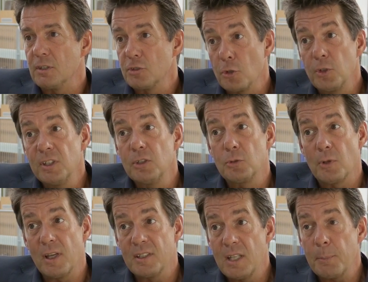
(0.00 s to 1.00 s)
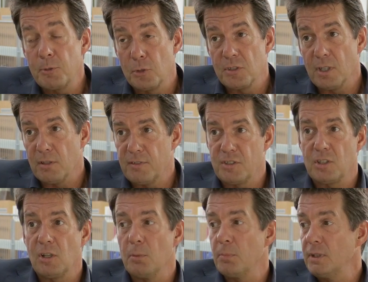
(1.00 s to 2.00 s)
So you need to adapt yourself as a
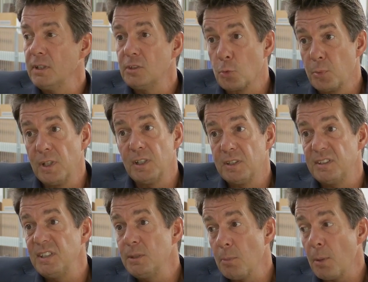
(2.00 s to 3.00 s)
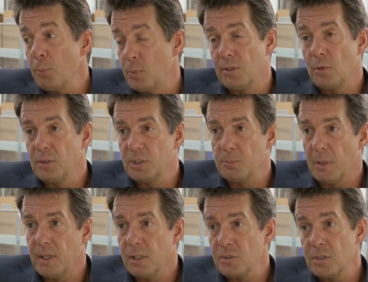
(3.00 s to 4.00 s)
company to really team up with all these
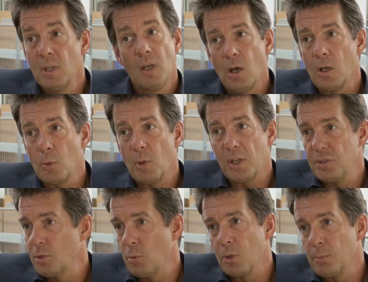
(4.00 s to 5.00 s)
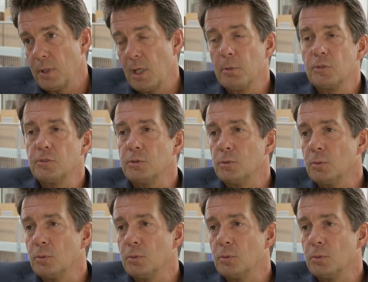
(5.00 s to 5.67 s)
players, otherwise you won't be able to.